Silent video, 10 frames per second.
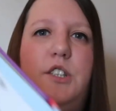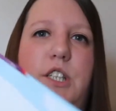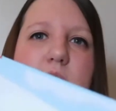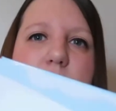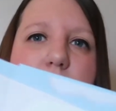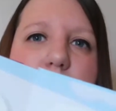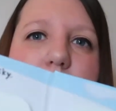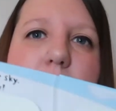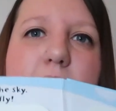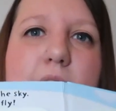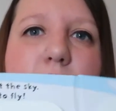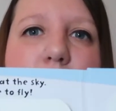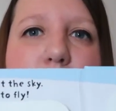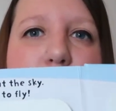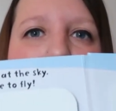She can see
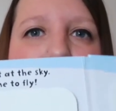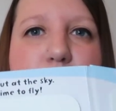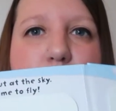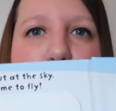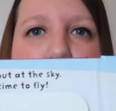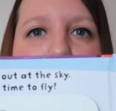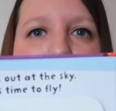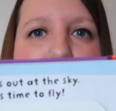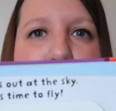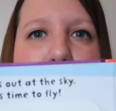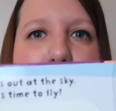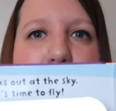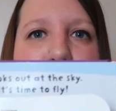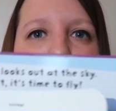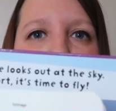what it'd be
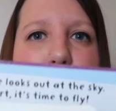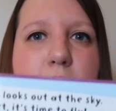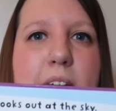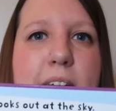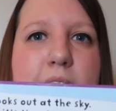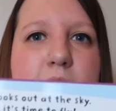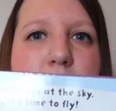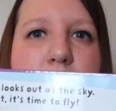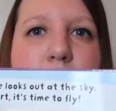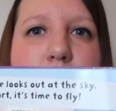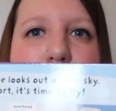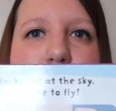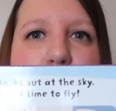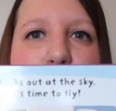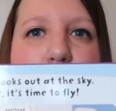like on the plane,
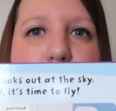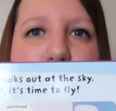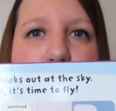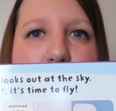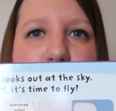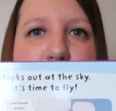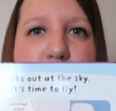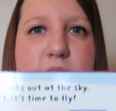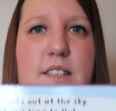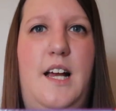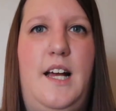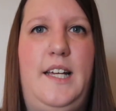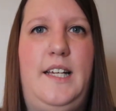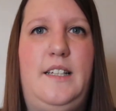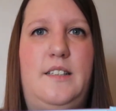what's going on
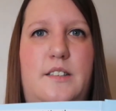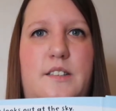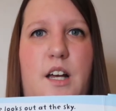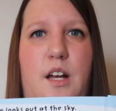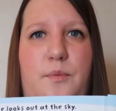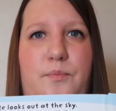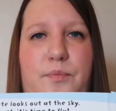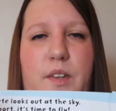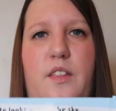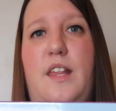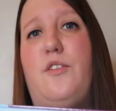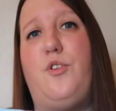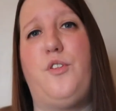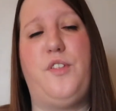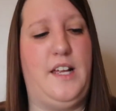inside, so they're
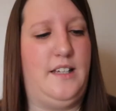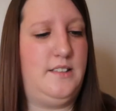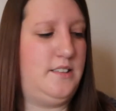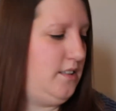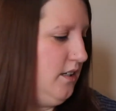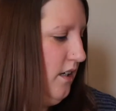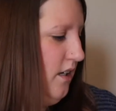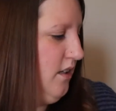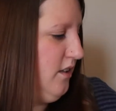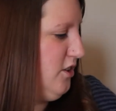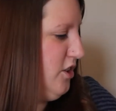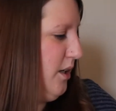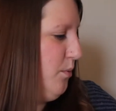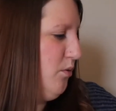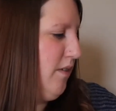all things that
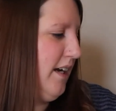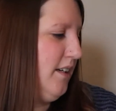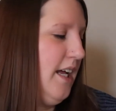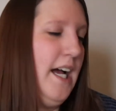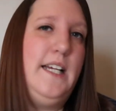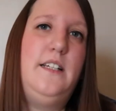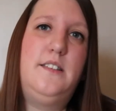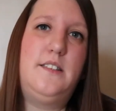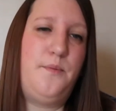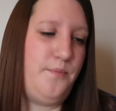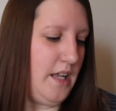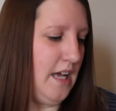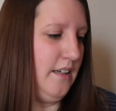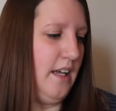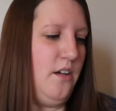she will recognise.
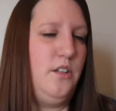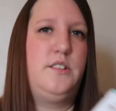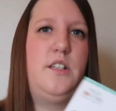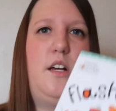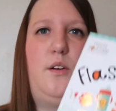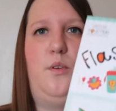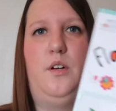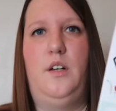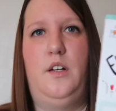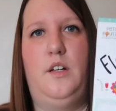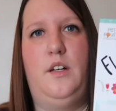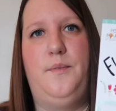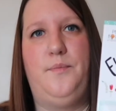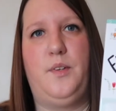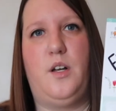And I also
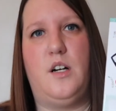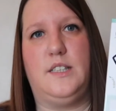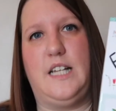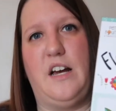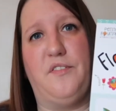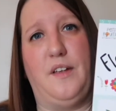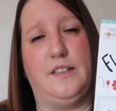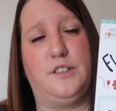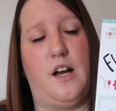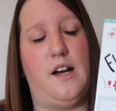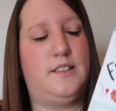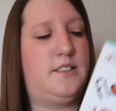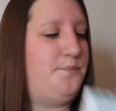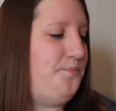got a set of flashcards.